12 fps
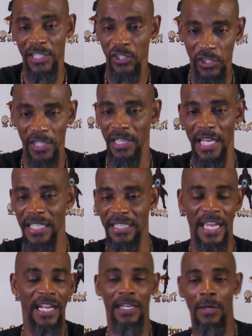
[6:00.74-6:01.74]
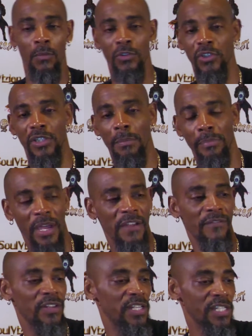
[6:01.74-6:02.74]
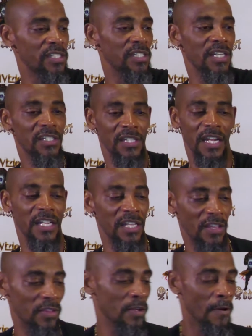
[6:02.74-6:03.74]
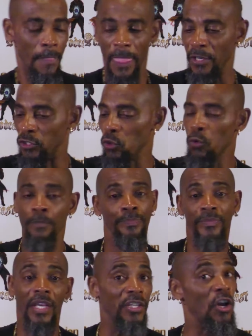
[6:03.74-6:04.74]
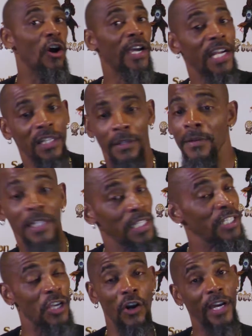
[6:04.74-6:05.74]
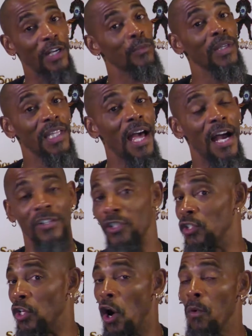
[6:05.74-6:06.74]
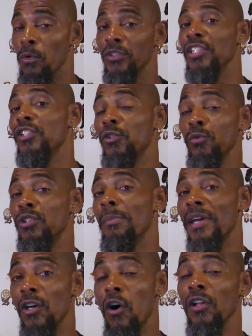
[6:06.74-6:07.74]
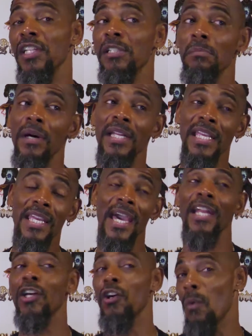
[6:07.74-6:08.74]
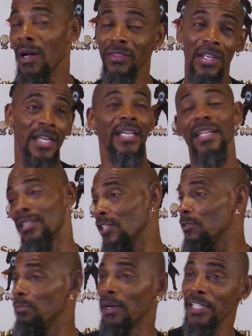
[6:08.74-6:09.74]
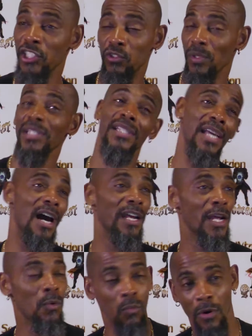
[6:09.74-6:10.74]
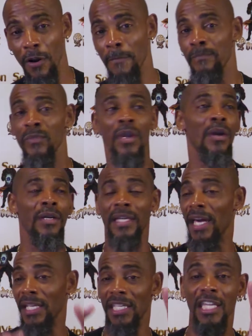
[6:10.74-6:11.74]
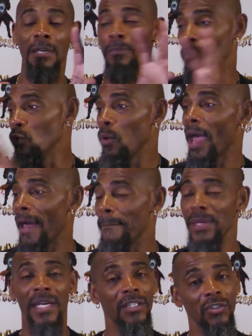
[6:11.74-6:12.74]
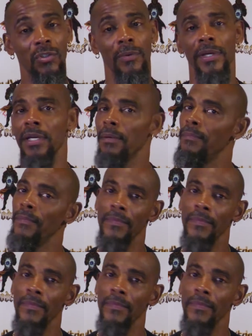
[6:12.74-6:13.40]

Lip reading: and shit like that. They want you to pay for this and this and that and the other. Dude, y'all gotta realize, y'all want these dudes to make all this money. He gotta go out there and get this money, stress out at work, gotta keep you happy at the crib.